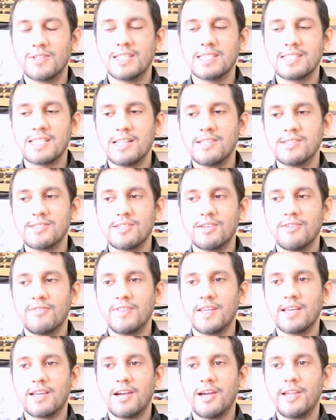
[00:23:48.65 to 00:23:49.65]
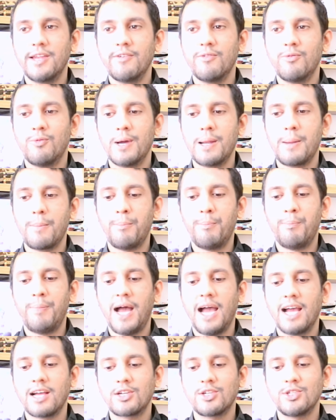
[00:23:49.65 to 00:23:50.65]
in the sense of they kind of went
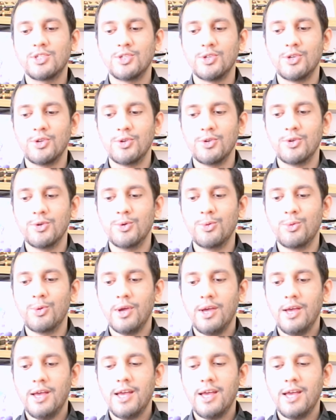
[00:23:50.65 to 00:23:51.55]
back to